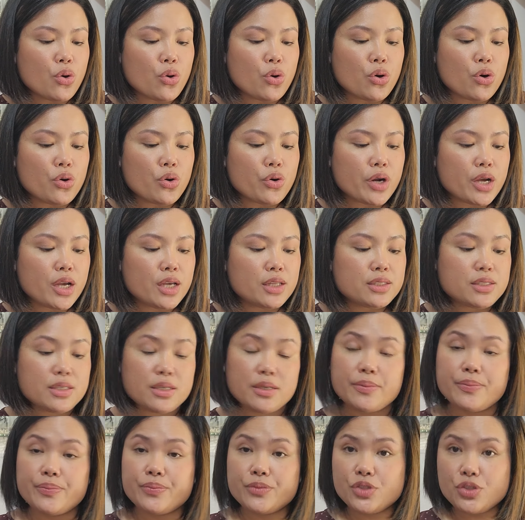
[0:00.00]
All right,
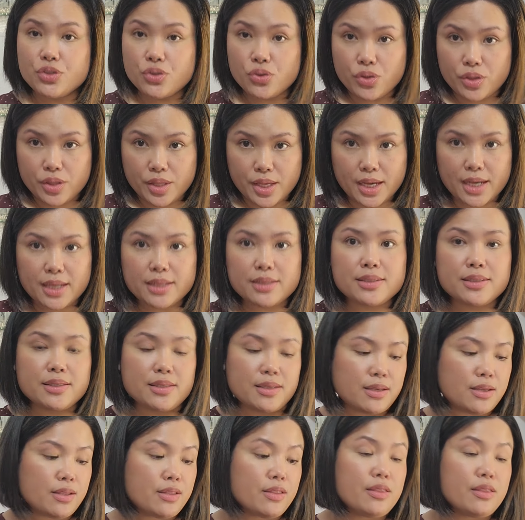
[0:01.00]
so that's